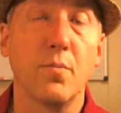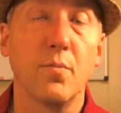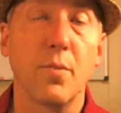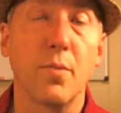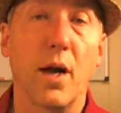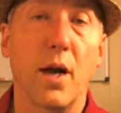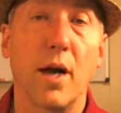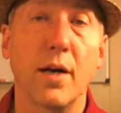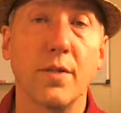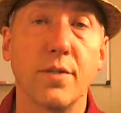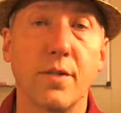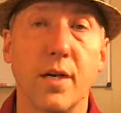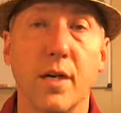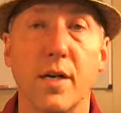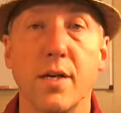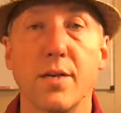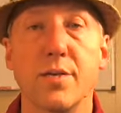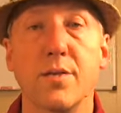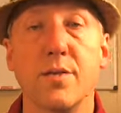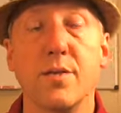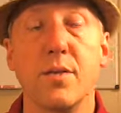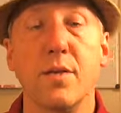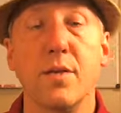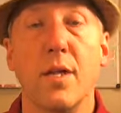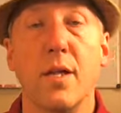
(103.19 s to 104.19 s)

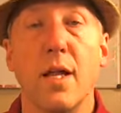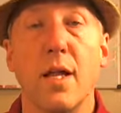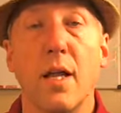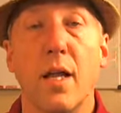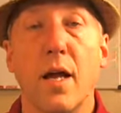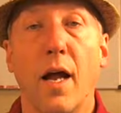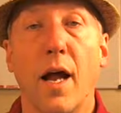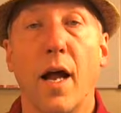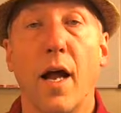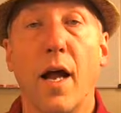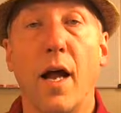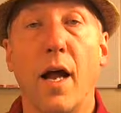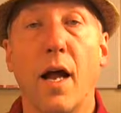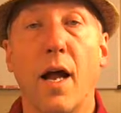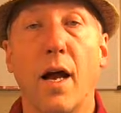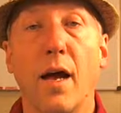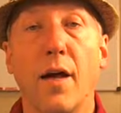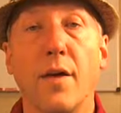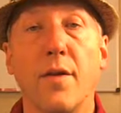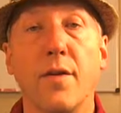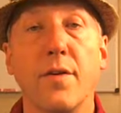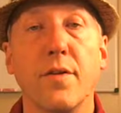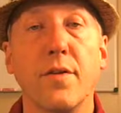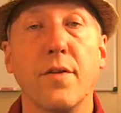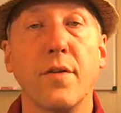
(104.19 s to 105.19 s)
process.
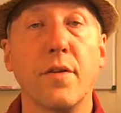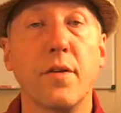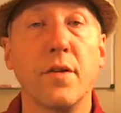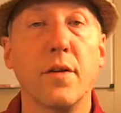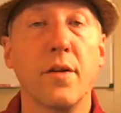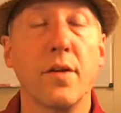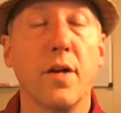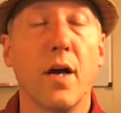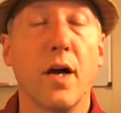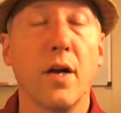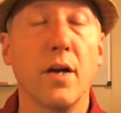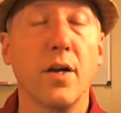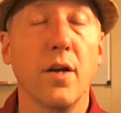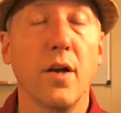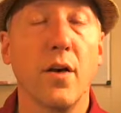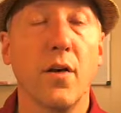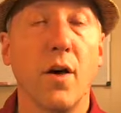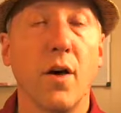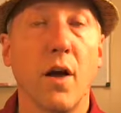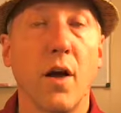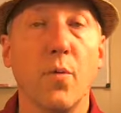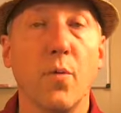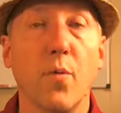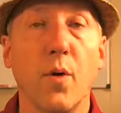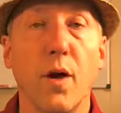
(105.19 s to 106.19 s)
And
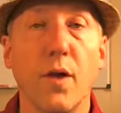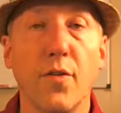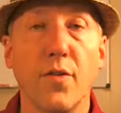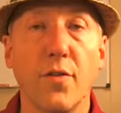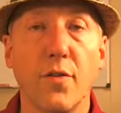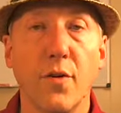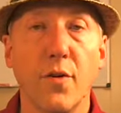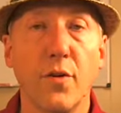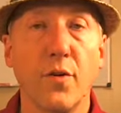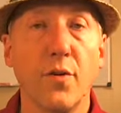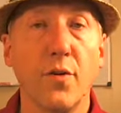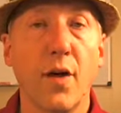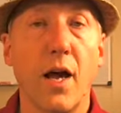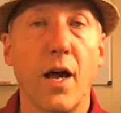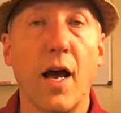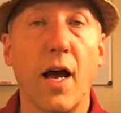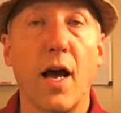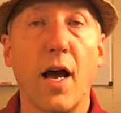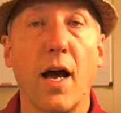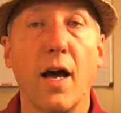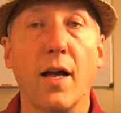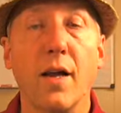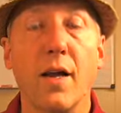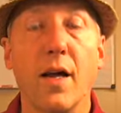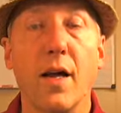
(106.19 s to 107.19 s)
I went through
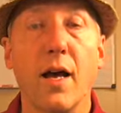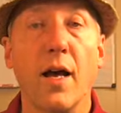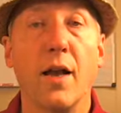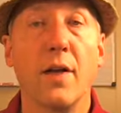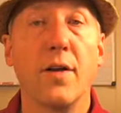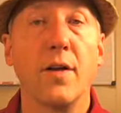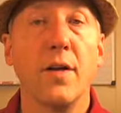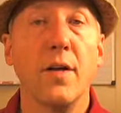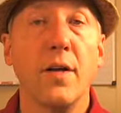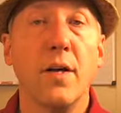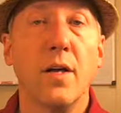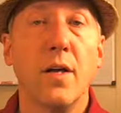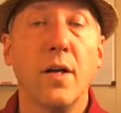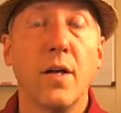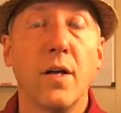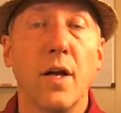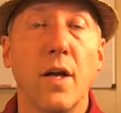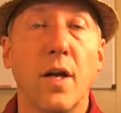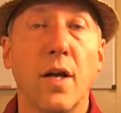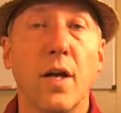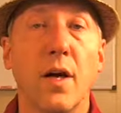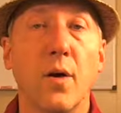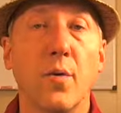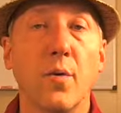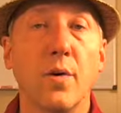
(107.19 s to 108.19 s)
that, and
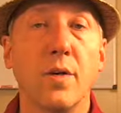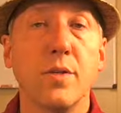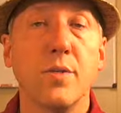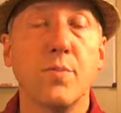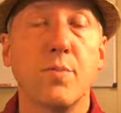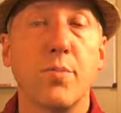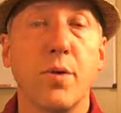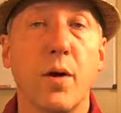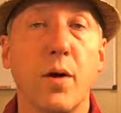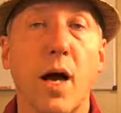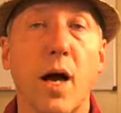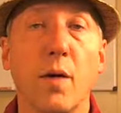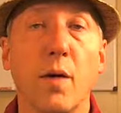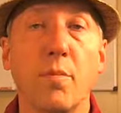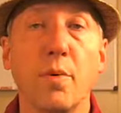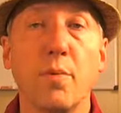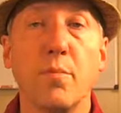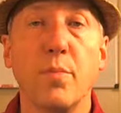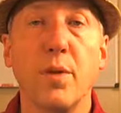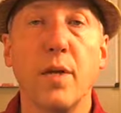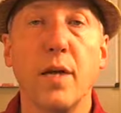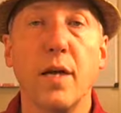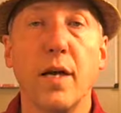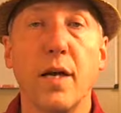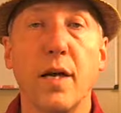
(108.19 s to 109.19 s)
it was
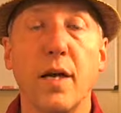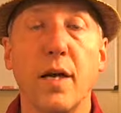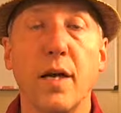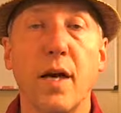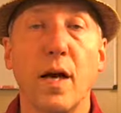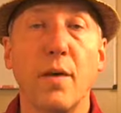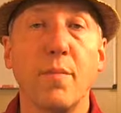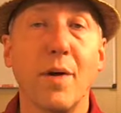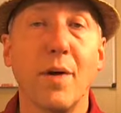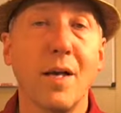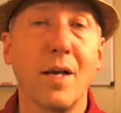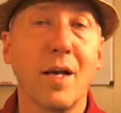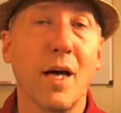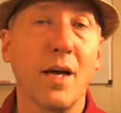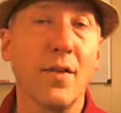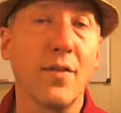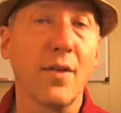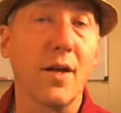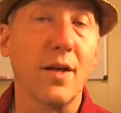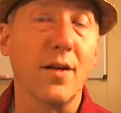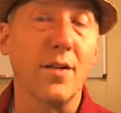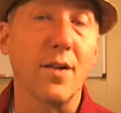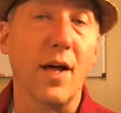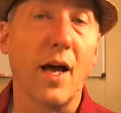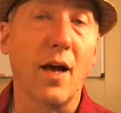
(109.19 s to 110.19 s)
probably, I
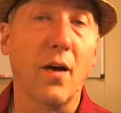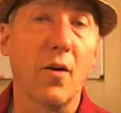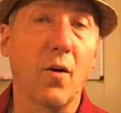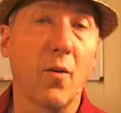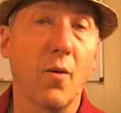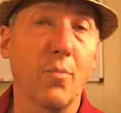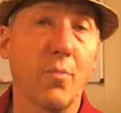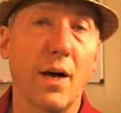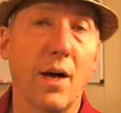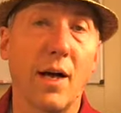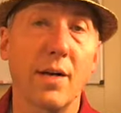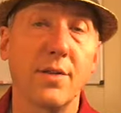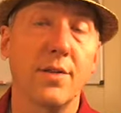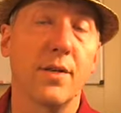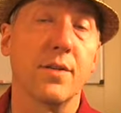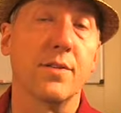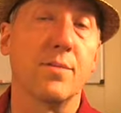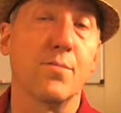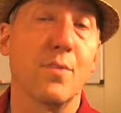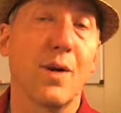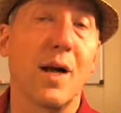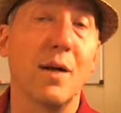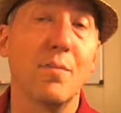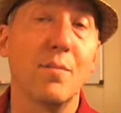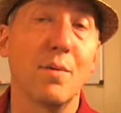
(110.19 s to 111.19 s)
think that whole process
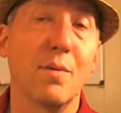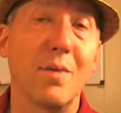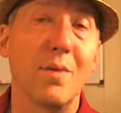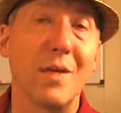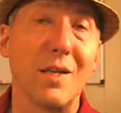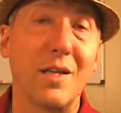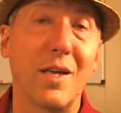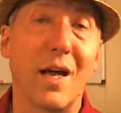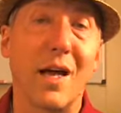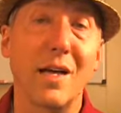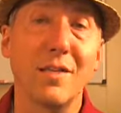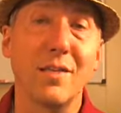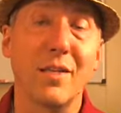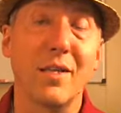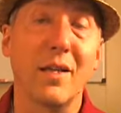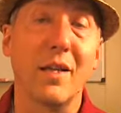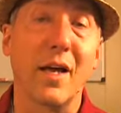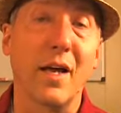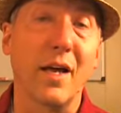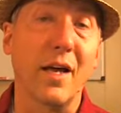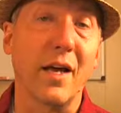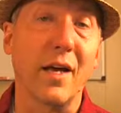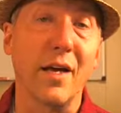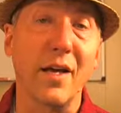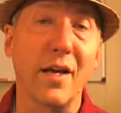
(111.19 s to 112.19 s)
probably lasted
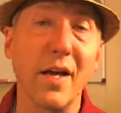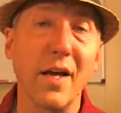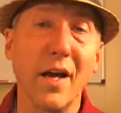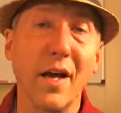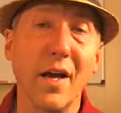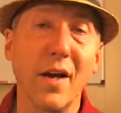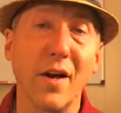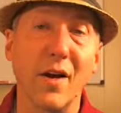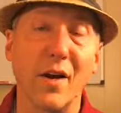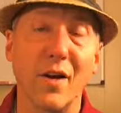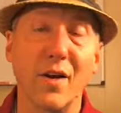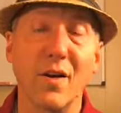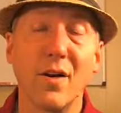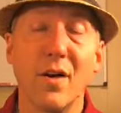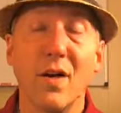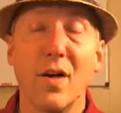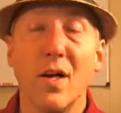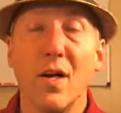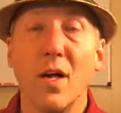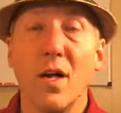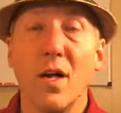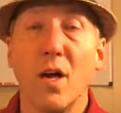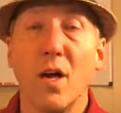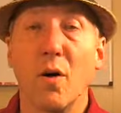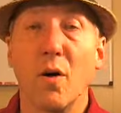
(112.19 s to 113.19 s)
like a year,
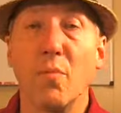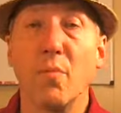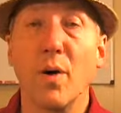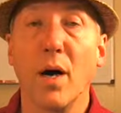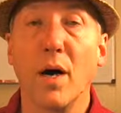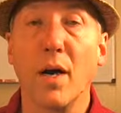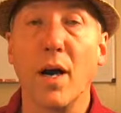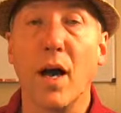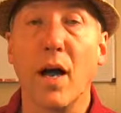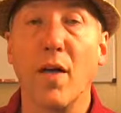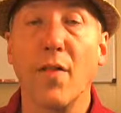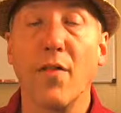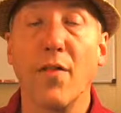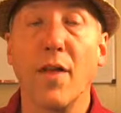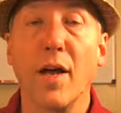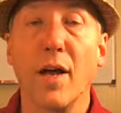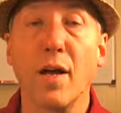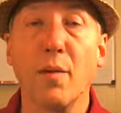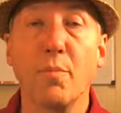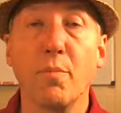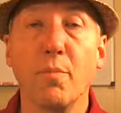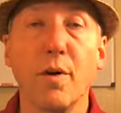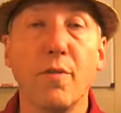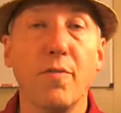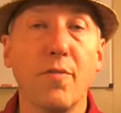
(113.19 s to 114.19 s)
but I
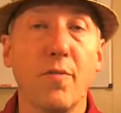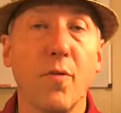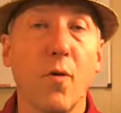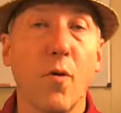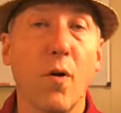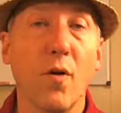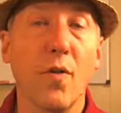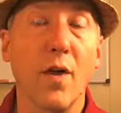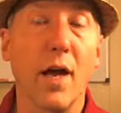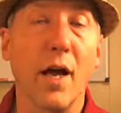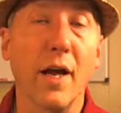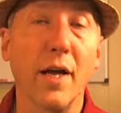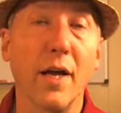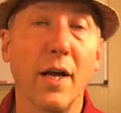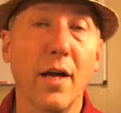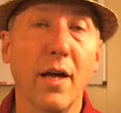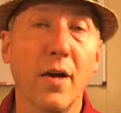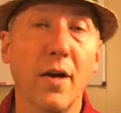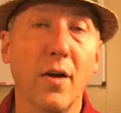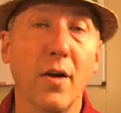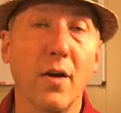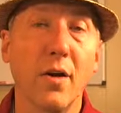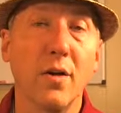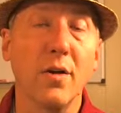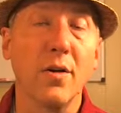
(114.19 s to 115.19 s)
think before that
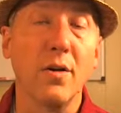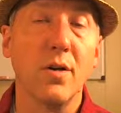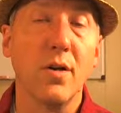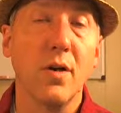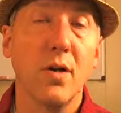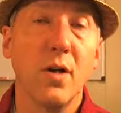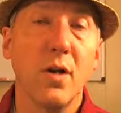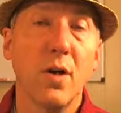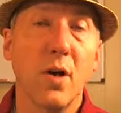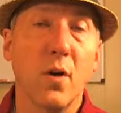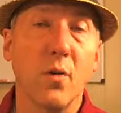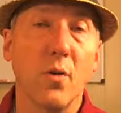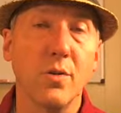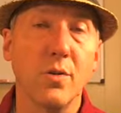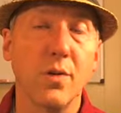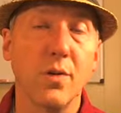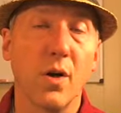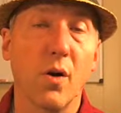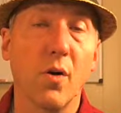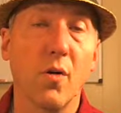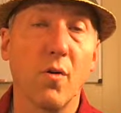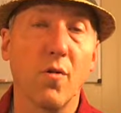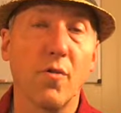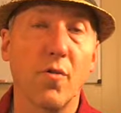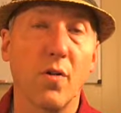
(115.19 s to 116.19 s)
year was
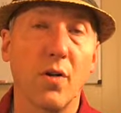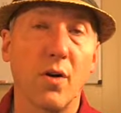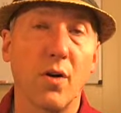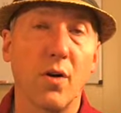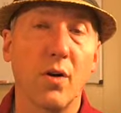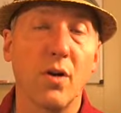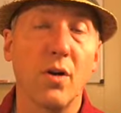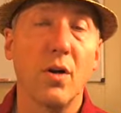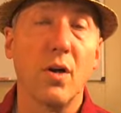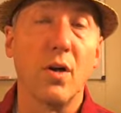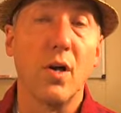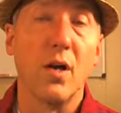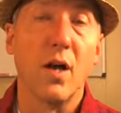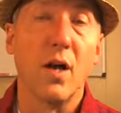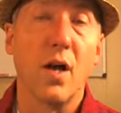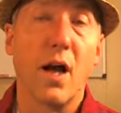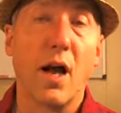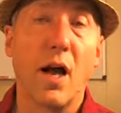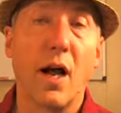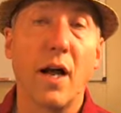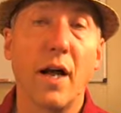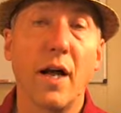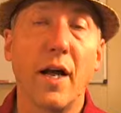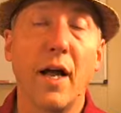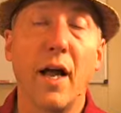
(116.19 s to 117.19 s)
over,
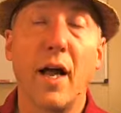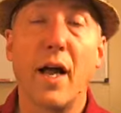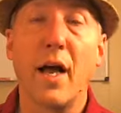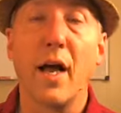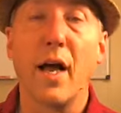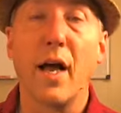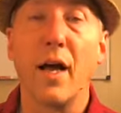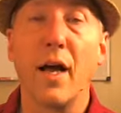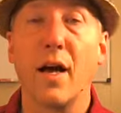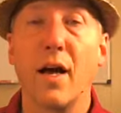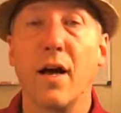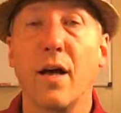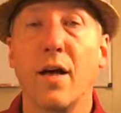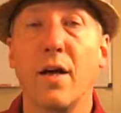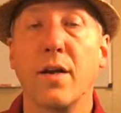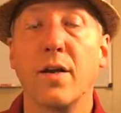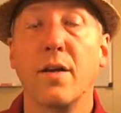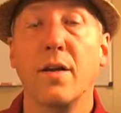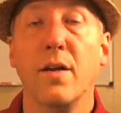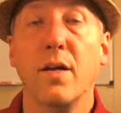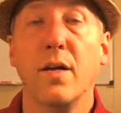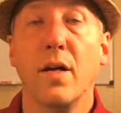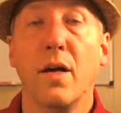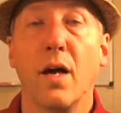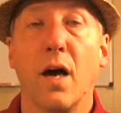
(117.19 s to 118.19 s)
I had
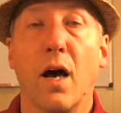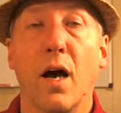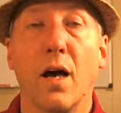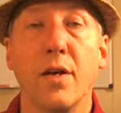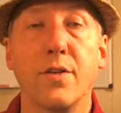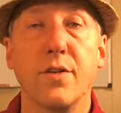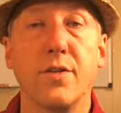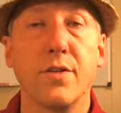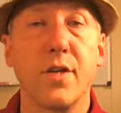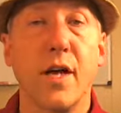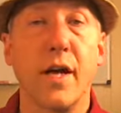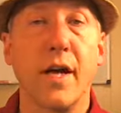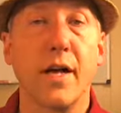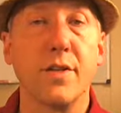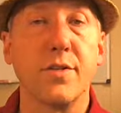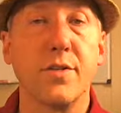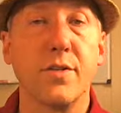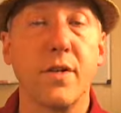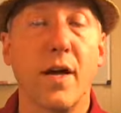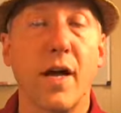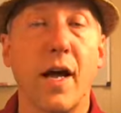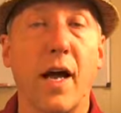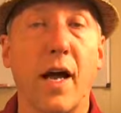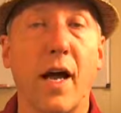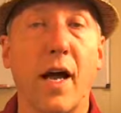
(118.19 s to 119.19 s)
a chance
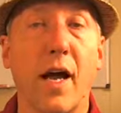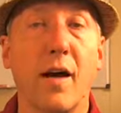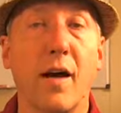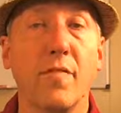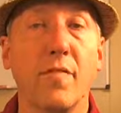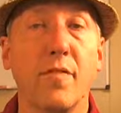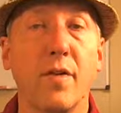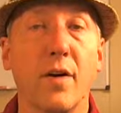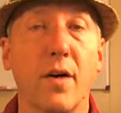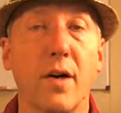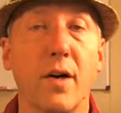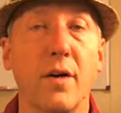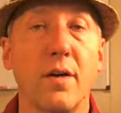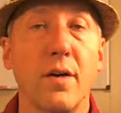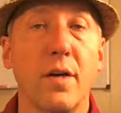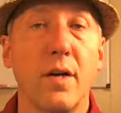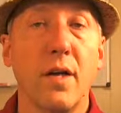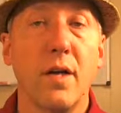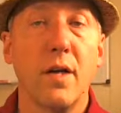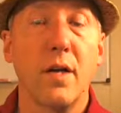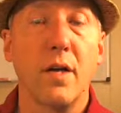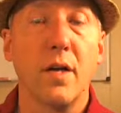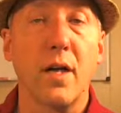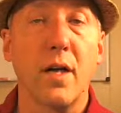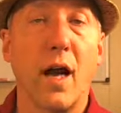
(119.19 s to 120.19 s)
to have a
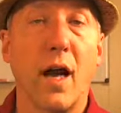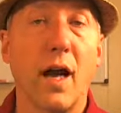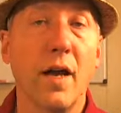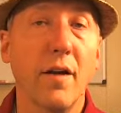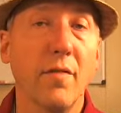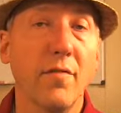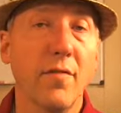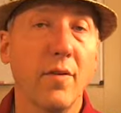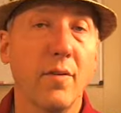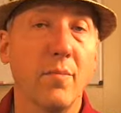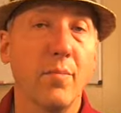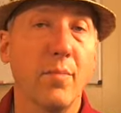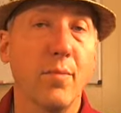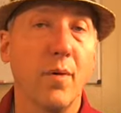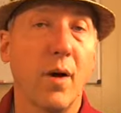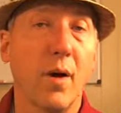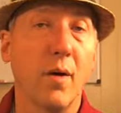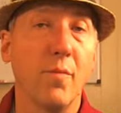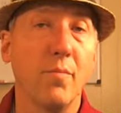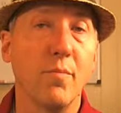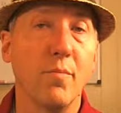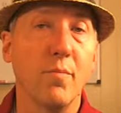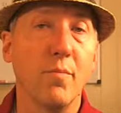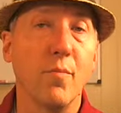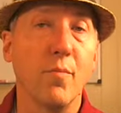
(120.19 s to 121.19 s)
kind of
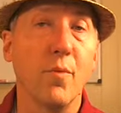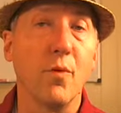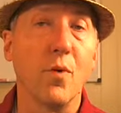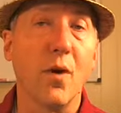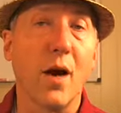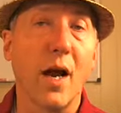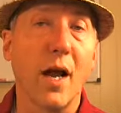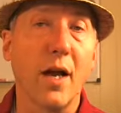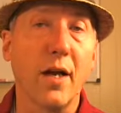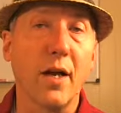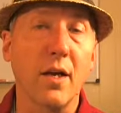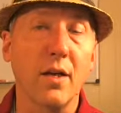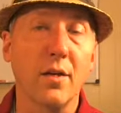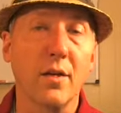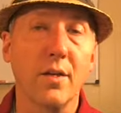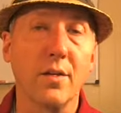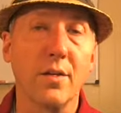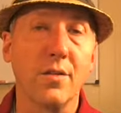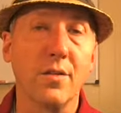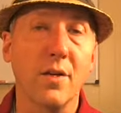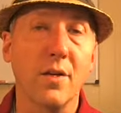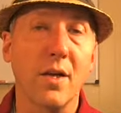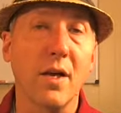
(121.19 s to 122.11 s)
a miraculous